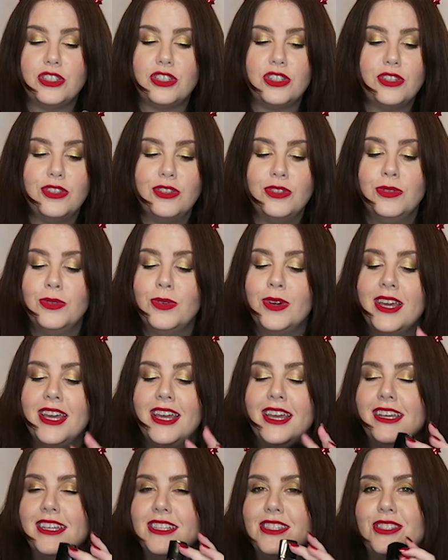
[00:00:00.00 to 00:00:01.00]
too.
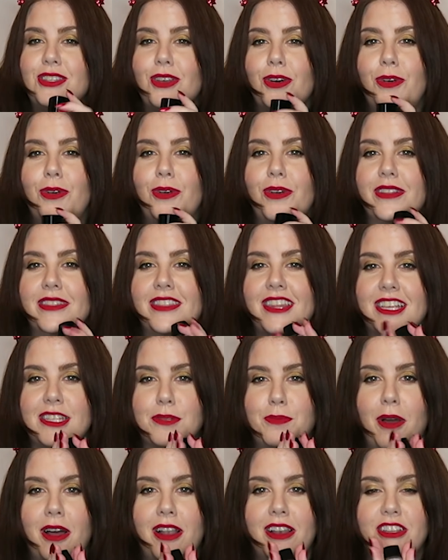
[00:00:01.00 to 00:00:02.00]
So
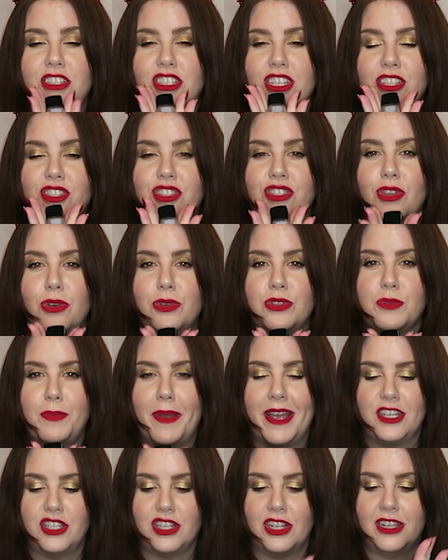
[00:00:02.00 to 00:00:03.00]
this polish is so
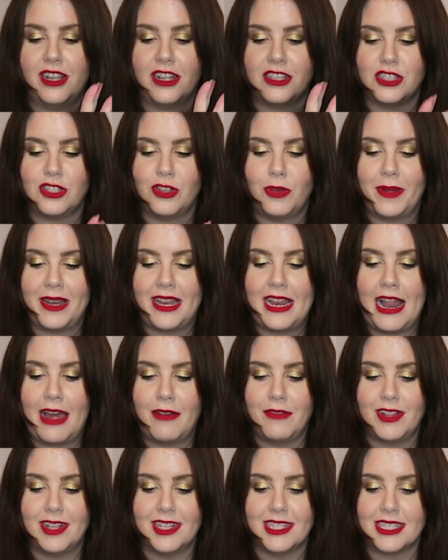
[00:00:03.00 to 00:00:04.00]
special on so many
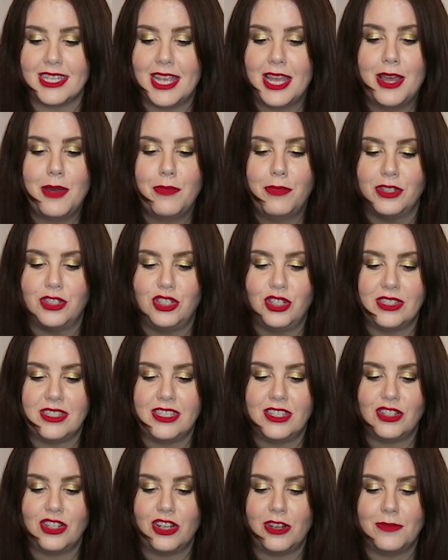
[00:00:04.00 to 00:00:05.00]
levels, but
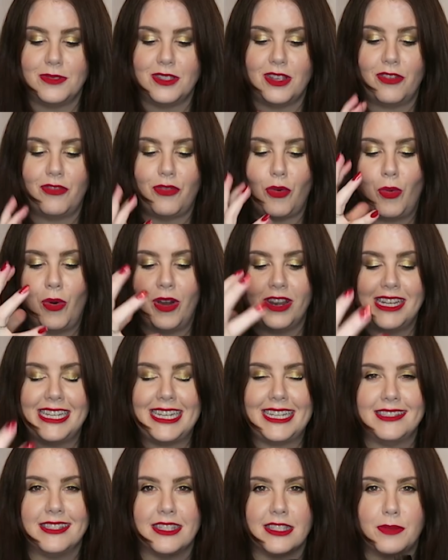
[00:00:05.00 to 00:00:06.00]
just in terms of what
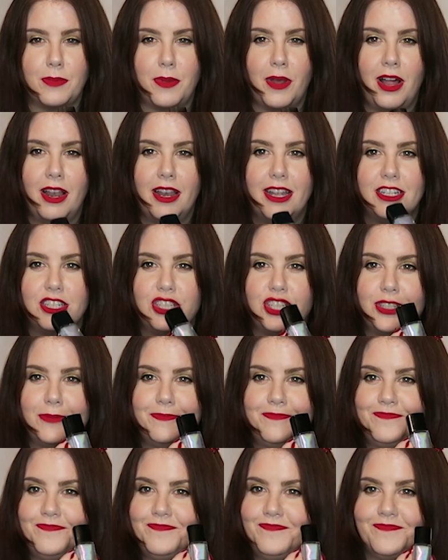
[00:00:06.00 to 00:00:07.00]
it is as a
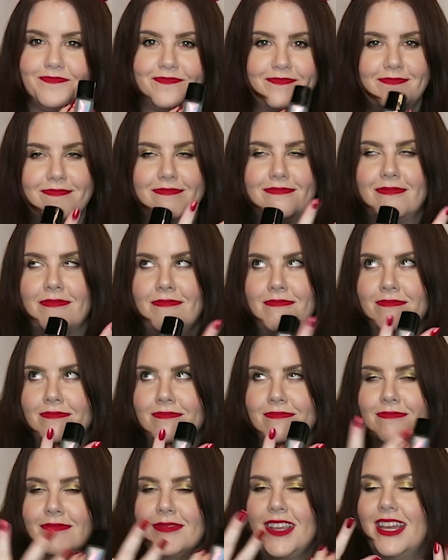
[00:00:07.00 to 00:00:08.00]
polish,
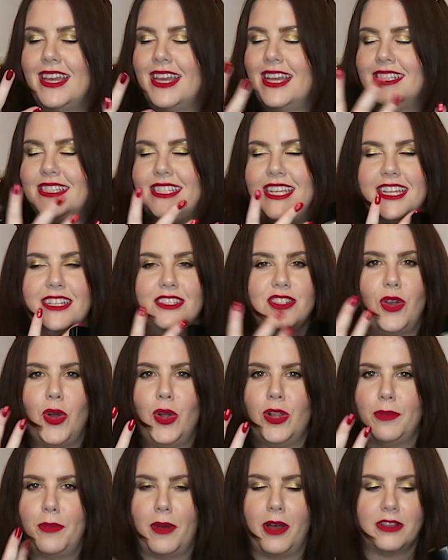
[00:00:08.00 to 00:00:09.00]
it ticks
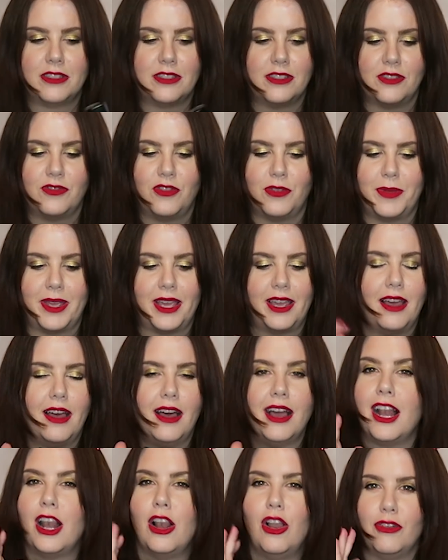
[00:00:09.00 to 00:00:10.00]
all the boxes for me.
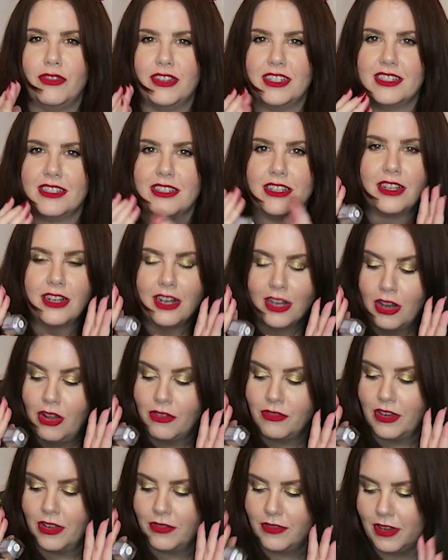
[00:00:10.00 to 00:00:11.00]
I love it,
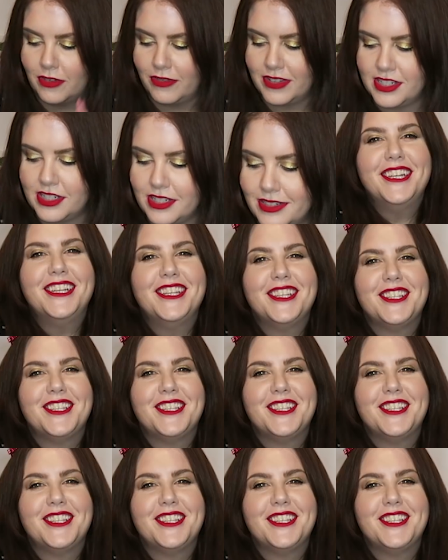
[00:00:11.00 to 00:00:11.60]
love, love, love it.